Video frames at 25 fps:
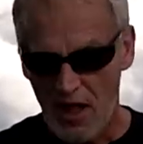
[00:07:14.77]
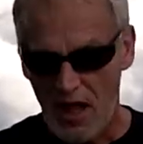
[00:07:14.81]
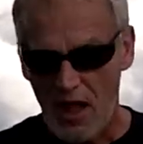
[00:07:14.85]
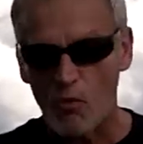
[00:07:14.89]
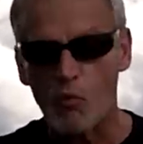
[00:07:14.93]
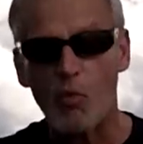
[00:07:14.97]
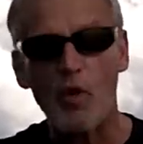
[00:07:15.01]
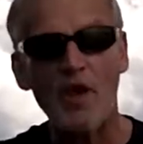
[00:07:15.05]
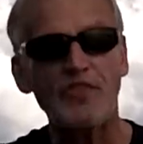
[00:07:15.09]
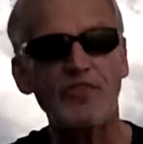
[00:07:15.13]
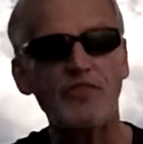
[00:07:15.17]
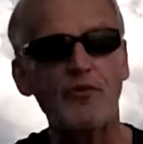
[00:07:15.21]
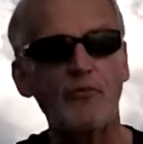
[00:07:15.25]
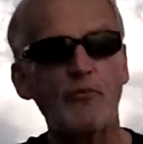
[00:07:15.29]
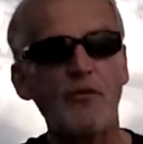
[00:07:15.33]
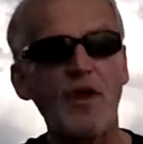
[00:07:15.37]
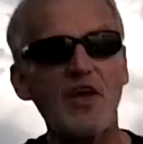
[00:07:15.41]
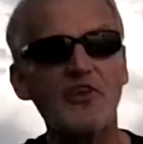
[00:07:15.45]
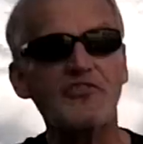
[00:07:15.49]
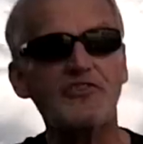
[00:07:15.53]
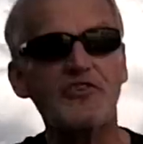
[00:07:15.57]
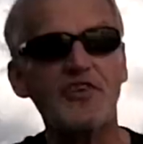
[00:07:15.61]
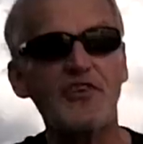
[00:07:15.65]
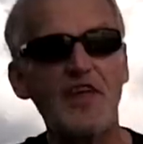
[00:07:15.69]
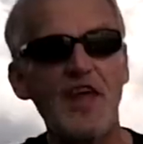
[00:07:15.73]
I went the
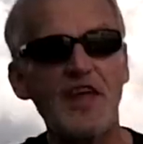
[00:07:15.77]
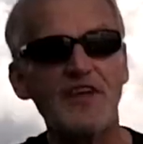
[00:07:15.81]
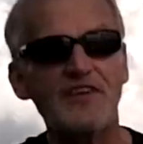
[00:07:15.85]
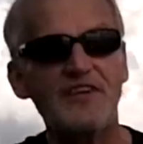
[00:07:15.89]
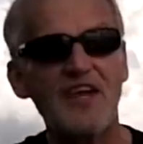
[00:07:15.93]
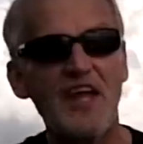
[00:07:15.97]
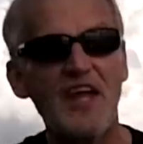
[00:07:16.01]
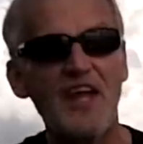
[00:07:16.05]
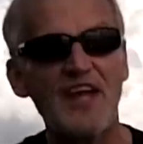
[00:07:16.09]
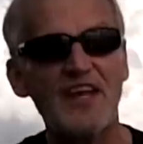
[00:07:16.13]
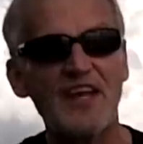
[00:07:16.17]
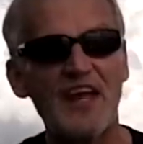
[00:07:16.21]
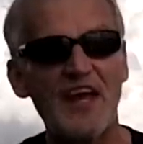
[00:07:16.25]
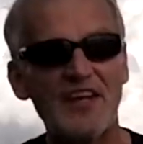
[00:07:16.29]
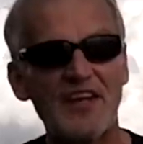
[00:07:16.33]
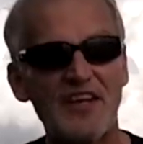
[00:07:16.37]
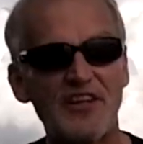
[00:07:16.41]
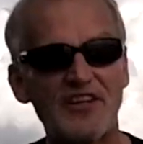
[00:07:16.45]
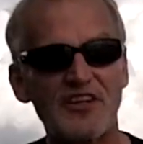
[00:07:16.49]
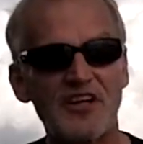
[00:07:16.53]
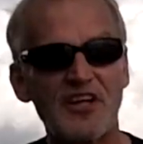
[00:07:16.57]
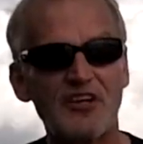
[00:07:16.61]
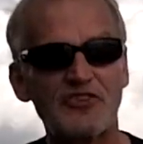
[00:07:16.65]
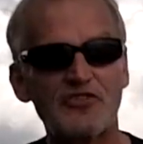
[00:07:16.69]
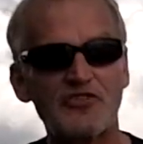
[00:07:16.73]
rest of that day and I
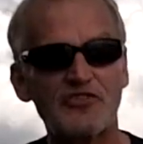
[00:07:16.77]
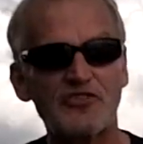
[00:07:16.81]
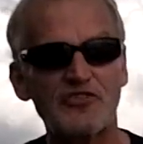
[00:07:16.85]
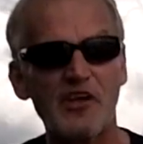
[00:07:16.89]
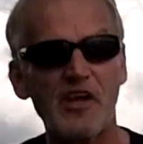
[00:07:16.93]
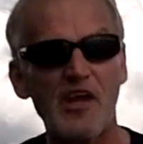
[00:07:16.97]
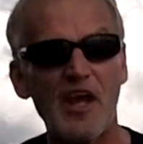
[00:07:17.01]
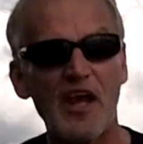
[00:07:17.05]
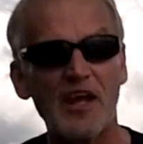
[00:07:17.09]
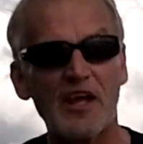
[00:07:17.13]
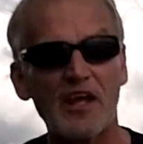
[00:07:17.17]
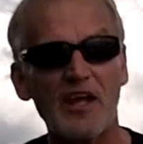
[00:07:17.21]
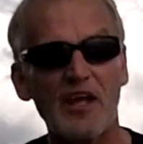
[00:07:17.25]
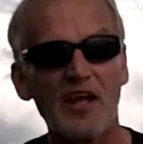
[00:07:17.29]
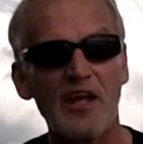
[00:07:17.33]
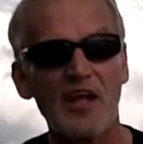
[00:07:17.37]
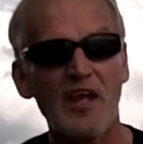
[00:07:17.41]
didn't get sick.